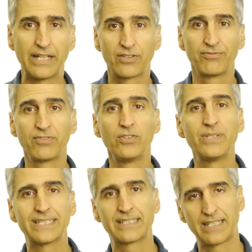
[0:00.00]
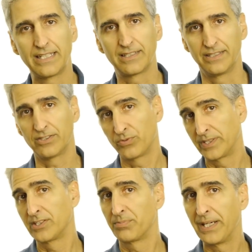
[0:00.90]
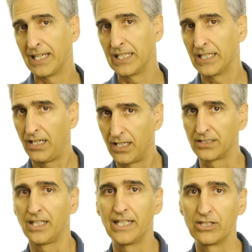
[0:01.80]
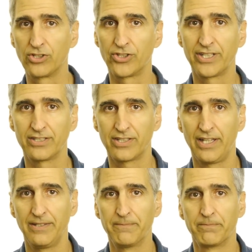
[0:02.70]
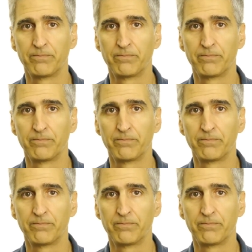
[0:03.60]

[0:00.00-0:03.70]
At the Fluent Cyclist, which is my online learning site,